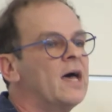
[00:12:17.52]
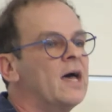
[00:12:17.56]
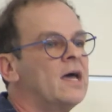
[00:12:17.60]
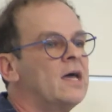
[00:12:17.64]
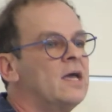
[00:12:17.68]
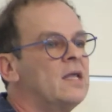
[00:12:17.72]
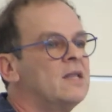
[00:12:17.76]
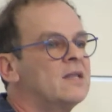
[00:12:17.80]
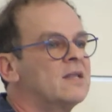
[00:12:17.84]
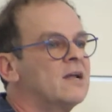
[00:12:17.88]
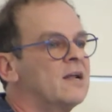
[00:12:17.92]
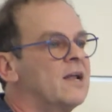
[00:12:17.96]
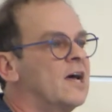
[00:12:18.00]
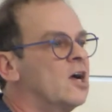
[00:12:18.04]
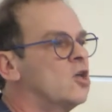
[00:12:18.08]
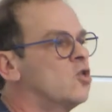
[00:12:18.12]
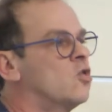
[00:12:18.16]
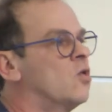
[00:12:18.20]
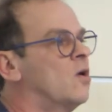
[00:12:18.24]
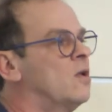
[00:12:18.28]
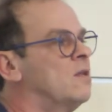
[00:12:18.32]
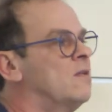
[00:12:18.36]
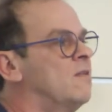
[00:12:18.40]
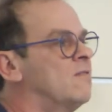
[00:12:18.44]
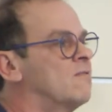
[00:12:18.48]

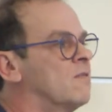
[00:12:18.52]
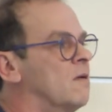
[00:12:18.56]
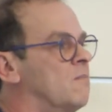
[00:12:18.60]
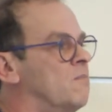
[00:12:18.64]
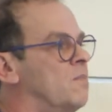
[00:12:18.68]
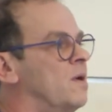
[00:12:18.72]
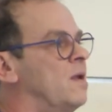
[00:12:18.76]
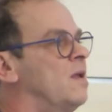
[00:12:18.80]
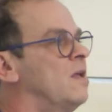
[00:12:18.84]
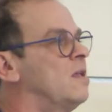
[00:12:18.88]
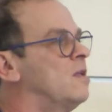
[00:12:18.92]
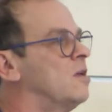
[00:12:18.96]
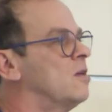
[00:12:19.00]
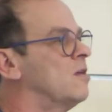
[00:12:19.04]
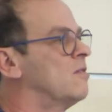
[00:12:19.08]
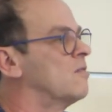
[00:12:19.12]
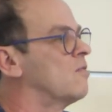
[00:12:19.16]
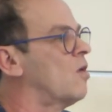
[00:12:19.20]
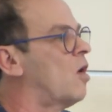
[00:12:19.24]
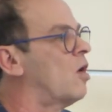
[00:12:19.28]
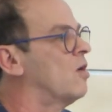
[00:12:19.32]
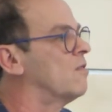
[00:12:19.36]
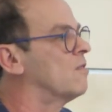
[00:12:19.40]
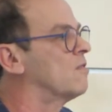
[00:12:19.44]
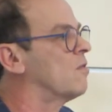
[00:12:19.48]
intellectual
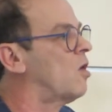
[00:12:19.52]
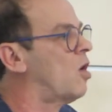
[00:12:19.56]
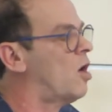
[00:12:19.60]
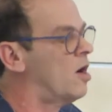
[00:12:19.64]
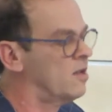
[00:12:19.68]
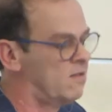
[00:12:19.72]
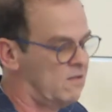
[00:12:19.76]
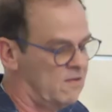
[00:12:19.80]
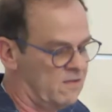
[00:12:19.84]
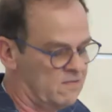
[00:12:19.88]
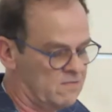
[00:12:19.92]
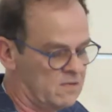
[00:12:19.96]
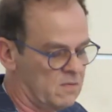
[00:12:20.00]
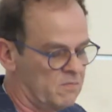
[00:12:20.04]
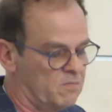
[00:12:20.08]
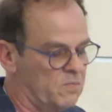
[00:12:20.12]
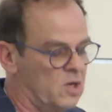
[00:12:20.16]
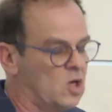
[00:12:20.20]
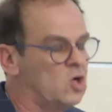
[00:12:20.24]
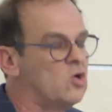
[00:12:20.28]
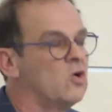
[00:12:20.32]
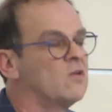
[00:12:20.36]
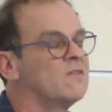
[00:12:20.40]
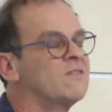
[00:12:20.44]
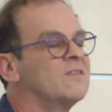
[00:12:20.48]
disabilities as autism,
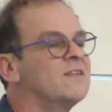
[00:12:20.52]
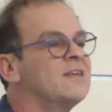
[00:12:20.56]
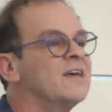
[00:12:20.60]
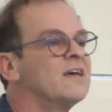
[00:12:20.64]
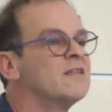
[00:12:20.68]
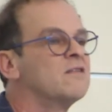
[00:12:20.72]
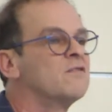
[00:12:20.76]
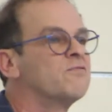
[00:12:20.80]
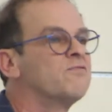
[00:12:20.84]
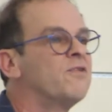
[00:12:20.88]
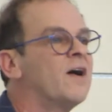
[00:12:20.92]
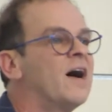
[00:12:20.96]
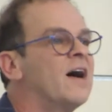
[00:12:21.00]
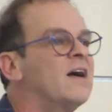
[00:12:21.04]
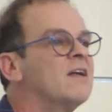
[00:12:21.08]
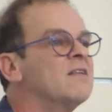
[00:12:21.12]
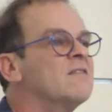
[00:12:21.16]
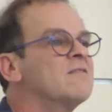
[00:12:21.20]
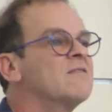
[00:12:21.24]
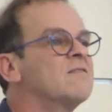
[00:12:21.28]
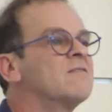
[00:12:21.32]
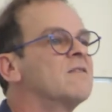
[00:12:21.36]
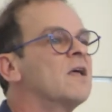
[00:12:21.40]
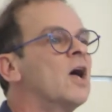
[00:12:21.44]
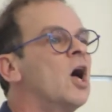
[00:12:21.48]
because the
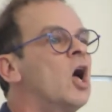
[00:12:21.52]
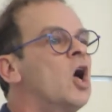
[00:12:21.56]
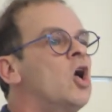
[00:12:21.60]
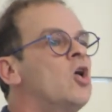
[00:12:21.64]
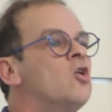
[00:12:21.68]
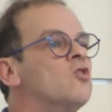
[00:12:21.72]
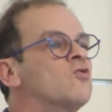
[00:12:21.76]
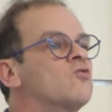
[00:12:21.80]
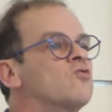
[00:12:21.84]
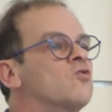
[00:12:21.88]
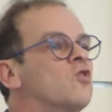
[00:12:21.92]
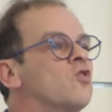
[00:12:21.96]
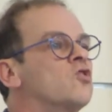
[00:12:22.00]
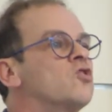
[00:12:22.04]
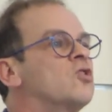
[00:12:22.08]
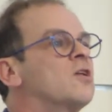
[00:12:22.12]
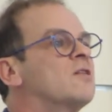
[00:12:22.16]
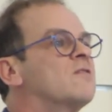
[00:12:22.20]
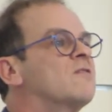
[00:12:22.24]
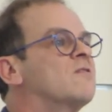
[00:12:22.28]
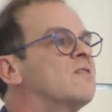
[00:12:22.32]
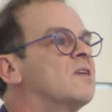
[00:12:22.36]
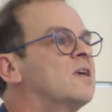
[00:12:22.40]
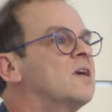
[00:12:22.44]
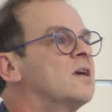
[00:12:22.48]
advanced
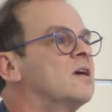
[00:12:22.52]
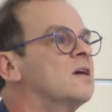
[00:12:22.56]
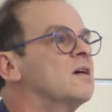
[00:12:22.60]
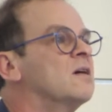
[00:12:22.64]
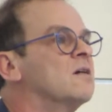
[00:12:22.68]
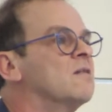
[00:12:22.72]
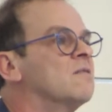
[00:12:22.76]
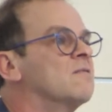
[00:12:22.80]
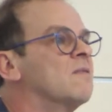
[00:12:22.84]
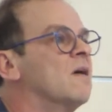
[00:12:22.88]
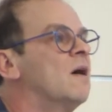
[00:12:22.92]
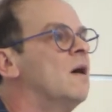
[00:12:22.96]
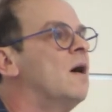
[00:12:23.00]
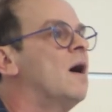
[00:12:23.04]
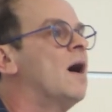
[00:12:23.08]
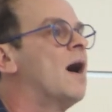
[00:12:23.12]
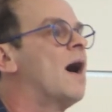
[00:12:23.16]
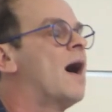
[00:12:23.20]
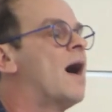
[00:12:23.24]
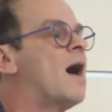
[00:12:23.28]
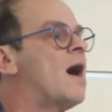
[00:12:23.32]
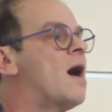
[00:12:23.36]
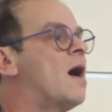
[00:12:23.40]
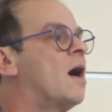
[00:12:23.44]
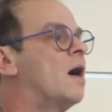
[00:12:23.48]
social skills
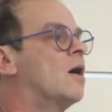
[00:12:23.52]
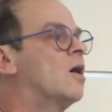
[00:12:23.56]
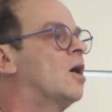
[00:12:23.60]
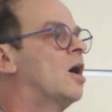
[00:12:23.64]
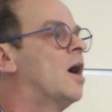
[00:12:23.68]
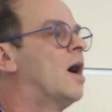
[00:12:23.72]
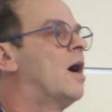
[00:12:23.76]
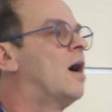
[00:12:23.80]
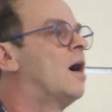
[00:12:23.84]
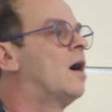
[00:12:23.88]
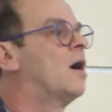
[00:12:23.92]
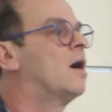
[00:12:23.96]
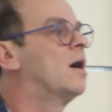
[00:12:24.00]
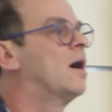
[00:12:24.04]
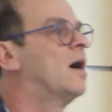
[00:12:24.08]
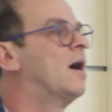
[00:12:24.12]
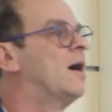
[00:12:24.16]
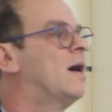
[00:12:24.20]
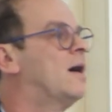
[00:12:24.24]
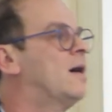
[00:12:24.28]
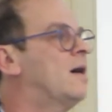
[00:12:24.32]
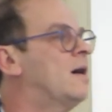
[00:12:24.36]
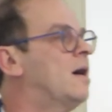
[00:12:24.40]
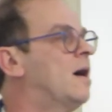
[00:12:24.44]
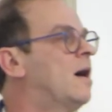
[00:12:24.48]
are
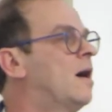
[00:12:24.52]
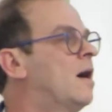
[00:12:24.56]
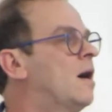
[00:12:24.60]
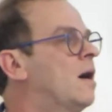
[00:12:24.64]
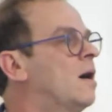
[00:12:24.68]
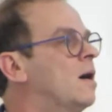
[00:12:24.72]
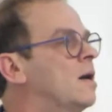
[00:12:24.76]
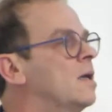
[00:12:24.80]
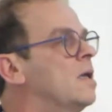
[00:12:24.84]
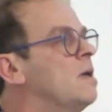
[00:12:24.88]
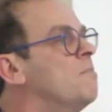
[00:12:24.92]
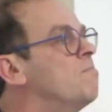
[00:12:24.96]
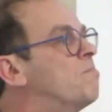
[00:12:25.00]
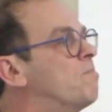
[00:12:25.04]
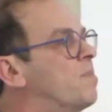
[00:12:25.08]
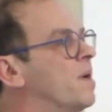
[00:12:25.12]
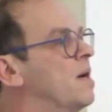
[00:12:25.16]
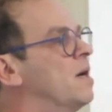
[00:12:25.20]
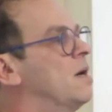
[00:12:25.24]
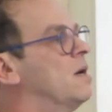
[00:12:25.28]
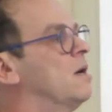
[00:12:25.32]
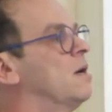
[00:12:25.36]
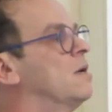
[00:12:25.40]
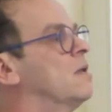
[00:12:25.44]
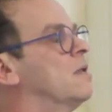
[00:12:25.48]

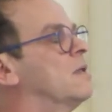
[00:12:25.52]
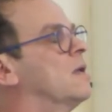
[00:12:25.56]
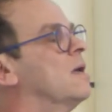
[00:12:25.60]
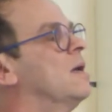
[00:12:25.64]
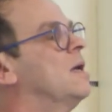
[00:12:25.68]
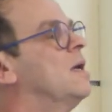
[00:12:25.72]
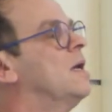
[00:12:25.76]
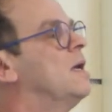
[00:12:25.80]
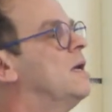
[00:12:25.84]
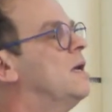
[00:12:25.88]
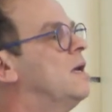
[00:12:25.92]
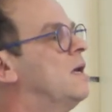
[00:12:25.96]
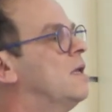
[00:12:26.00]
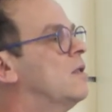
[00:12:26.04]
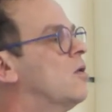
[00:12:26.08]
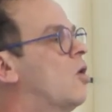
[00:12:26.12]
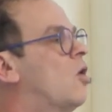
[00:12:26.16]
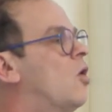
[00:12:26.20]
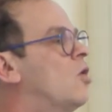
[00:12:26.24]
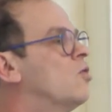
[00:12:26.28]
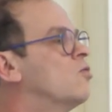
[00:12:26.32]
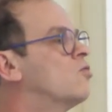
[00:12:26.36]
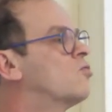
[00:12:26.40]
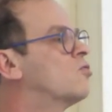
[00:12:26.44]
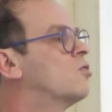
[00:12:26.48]
impaired
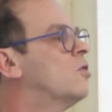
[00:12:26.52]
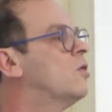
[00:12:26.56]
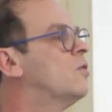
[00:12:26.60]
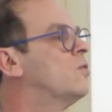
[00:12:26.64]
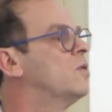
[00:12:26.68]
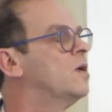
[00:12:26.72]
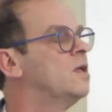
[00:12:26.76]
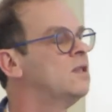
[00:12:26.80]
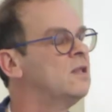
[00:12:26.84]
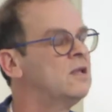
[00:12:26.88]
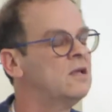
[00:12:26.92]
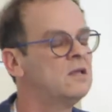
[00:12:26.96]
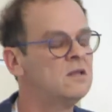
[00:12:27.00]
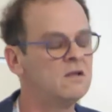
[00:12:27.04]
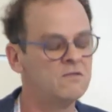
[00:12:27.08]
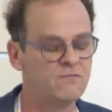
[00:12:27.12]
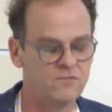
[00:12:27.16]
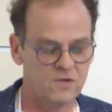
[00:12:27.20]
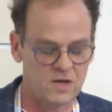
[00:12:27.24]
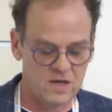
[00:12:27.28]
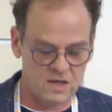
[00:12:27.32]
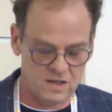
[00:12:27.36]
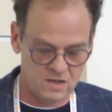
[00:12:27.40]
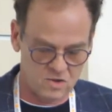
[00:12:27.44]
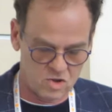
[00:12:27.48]
also
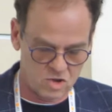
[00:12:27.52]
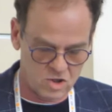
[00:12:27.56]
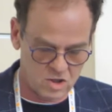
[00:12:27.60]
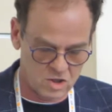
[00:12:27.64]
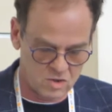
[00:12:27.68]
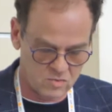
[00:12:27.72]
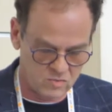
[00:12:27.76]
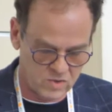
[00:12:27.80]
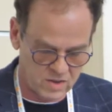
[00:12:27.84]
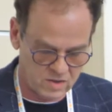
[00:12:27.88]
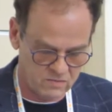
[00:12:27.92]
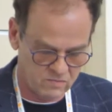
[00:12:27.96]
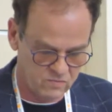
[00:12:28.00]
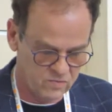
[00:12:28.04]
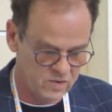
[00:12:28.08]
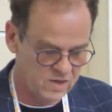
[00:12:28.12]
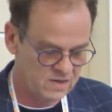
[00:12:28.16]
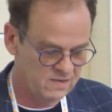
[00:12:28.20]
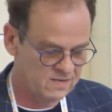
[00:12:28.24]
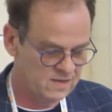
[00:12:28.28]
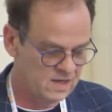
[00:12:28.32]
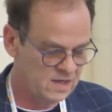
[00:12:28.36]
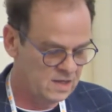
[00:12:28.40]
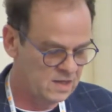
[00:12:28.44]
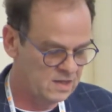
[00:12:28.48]
in children
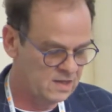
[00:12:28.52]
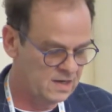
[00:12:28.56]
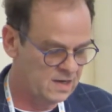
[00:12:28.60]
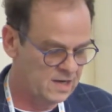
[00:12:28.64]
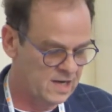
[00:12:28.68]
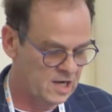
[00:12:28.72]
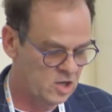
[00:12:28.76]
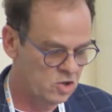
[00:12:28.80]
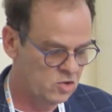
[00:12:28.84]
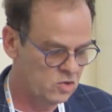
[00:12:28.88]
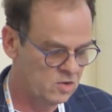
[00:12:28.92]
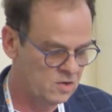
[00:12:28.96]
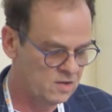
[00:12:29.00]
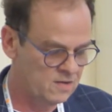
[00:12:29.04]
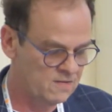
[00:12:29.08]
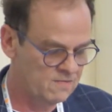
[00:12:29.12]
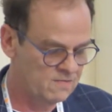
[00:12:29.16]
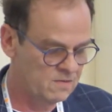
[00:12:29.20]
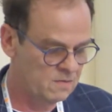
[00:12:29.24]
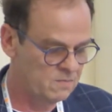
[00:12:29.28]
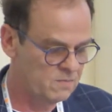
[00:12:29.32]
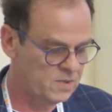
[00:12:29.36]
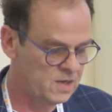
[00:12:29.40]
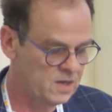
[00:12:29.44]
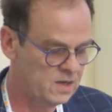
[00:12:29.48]
with intellectual
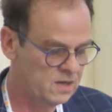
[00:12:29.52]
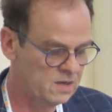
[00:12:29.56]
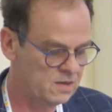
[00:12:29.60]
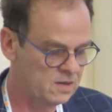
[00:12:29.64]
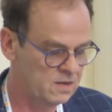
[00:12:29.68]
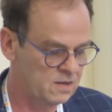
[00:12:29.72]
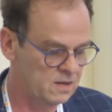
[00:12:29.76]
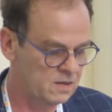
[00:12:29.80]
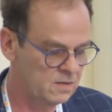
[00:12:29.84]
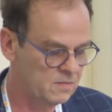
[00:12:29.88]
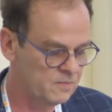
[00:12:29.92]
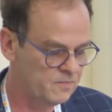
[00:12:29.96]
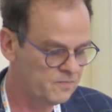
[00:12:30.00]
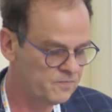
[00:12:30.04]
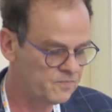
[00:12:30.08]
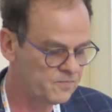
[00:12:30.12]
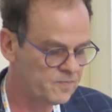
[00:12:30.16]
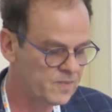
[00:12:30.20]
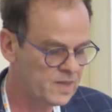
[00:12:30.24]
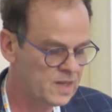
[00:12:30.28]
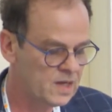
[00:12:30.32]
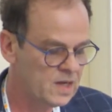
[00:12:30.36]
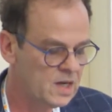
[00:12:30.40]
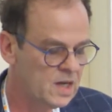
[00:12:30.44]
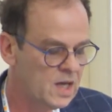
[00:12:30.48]
disability.
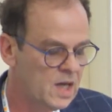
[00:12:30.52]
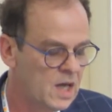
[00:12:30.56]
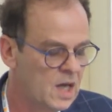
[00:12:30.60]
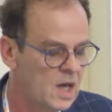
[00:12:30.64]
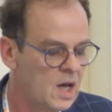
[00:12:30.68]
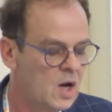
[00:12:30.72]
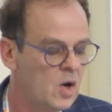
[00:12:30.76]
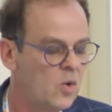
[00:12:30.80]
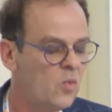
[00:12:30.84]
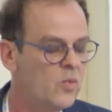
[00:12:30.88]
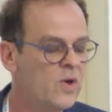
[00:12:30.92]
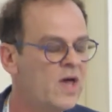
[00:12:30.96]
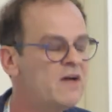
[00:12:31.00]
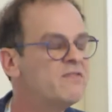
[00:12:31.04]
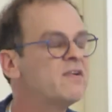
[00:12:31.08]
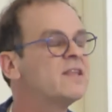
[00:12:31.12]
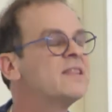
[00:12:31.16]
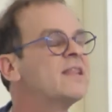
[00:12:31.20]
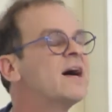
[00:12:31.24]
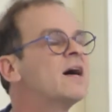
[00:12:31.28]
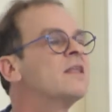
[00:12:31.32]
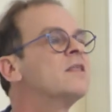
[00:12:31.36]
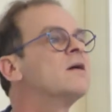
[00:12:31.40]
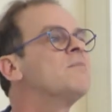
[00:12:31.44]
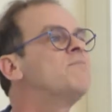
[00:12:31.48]
We have
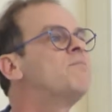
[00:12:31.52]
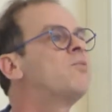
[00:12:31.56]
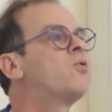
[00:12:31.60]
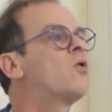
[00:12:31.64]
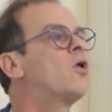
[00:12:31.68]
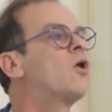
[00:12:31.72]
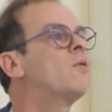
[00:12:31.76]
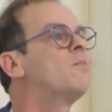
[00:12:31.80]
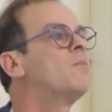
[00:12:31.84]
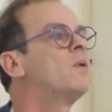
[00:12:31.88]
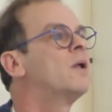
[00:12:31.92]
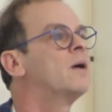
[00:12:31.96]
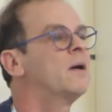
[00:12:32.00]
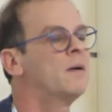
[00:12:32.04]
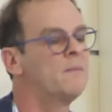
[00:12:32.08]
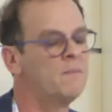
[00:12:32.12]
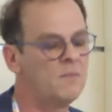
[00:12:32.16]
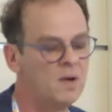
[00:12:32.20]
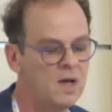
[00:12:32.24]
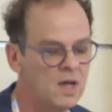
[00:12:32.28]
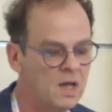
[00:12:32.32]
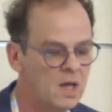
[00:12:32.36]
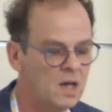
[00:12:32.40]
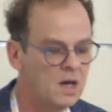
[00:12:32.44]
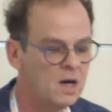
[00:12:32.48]
another
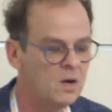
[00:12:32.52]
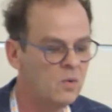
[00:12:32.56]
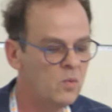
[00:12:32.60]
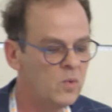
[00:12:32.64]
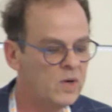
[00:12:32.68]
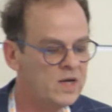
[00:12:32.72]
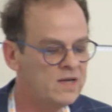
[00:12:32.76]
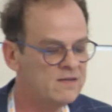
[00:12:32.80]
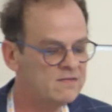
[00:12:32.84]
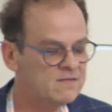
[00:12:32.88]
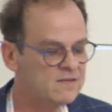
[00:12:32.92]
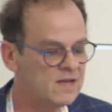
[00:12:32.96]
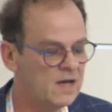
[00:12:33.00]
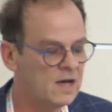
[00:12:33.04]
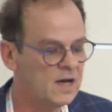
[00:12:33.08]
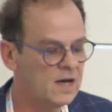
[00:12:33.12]
problem with